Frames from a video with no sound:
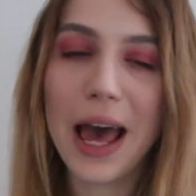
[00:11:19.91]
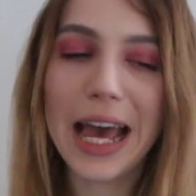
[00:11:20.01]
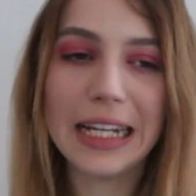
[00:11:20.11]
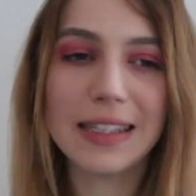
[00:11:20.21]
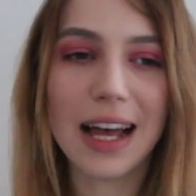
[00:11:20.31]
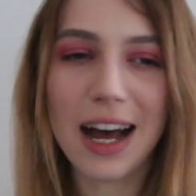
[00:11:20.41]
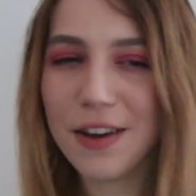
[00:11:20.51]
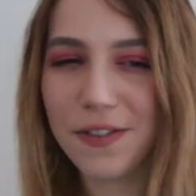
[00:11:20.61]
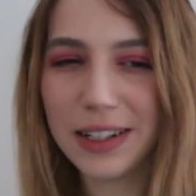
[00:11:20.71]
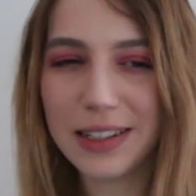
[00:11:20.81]
It's
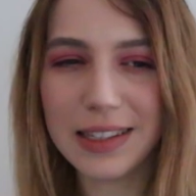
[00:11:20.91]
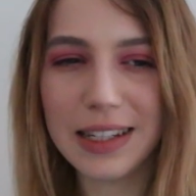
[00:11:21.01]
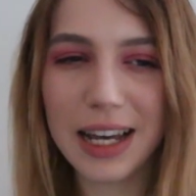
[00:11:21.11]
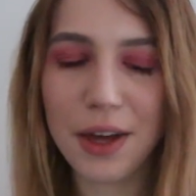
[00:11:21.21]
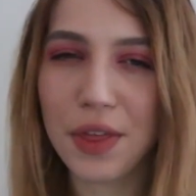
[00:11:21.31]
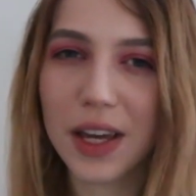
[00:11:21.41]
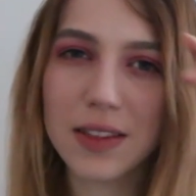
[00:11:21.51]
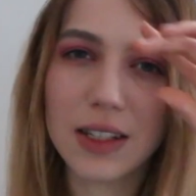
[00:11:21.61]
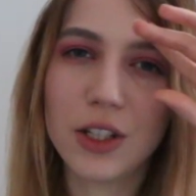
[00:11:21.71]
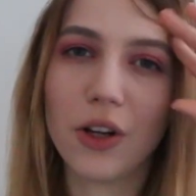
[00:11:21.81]
high fantasy, I think
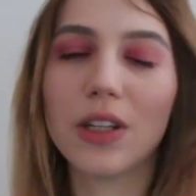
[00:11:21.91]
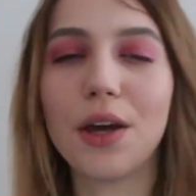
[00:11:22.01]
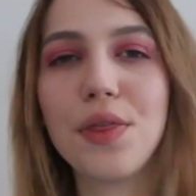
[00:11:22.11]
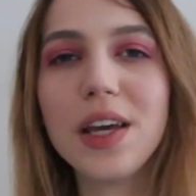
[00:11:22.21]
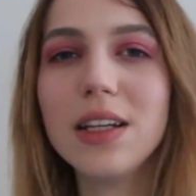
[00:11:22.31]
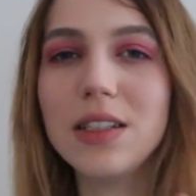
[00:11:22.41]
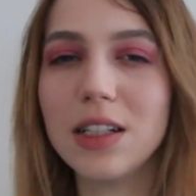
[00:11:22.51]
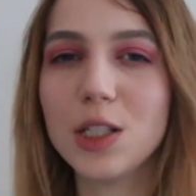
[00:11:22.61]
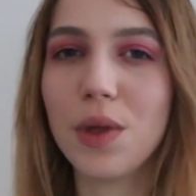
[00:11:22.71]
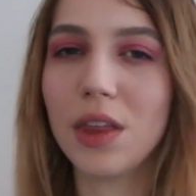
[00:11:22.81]
it's adult, I think it
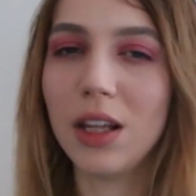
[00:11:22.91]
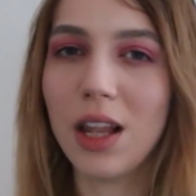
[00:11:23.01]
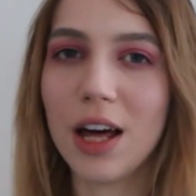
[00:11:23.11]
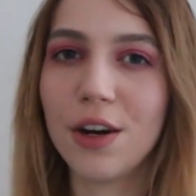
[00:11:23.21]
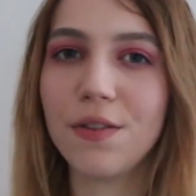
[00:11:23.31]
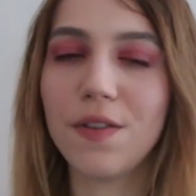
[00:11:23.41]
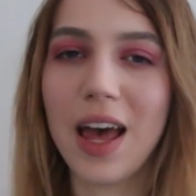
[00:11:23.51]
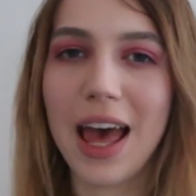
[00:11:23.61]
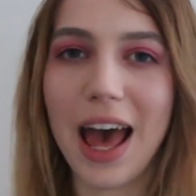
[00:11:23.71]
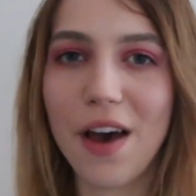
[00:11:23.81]
deals with a lot of
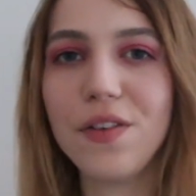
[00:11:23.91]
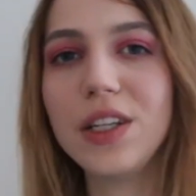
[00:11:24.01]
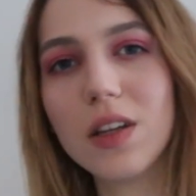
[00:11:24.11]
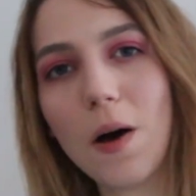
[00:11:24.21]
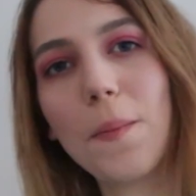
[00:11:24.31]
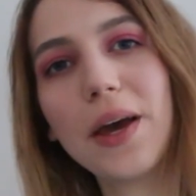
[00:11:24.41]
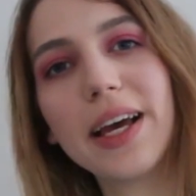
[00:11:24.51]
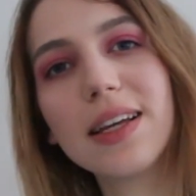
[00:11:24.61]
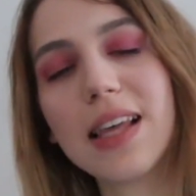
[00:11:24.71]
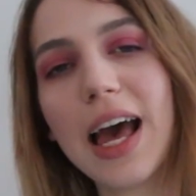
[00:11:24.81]
heavy
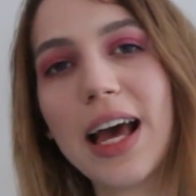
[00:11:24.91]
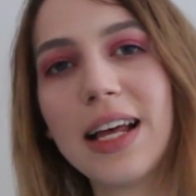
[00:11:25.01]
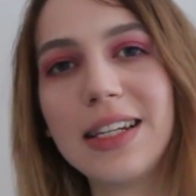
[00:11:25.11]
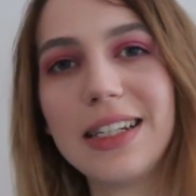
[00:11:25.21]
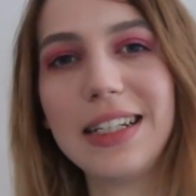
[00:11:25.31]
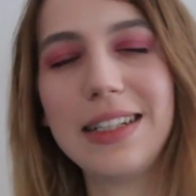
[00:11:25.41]
topics, and